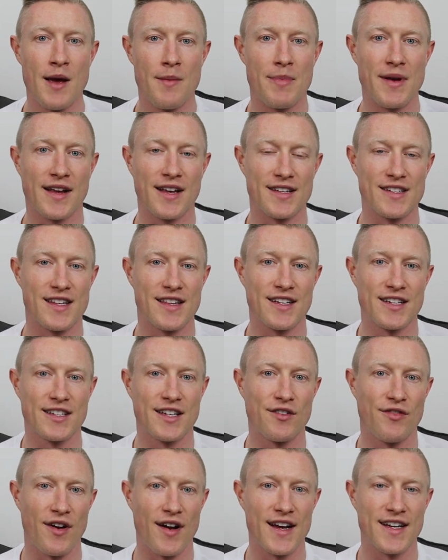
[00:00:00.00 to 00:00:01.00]
because this
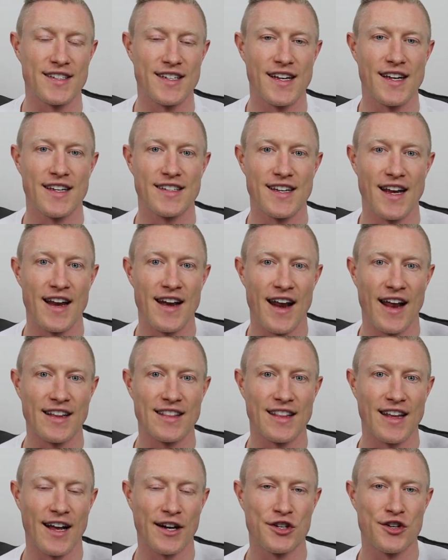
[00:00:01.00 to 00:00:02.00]
device is an
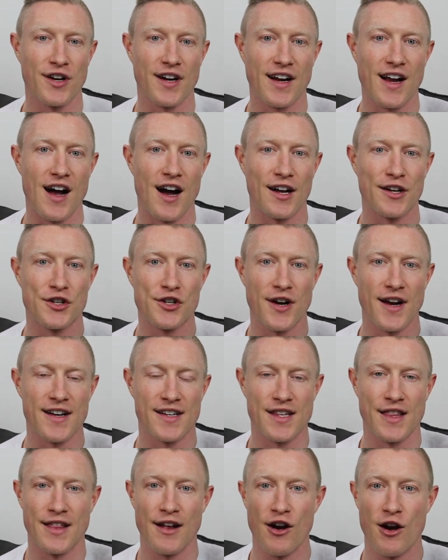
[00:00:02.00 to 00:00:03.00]
electric
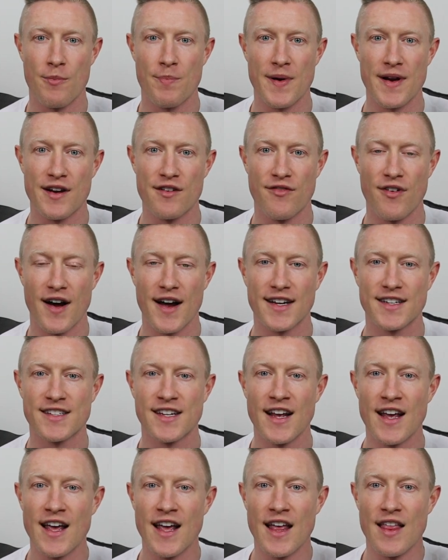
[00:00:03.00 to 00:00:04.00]
contrast therapy
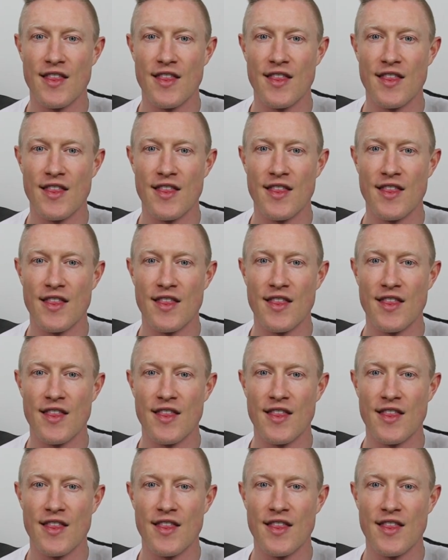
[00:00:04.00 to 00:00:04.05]
device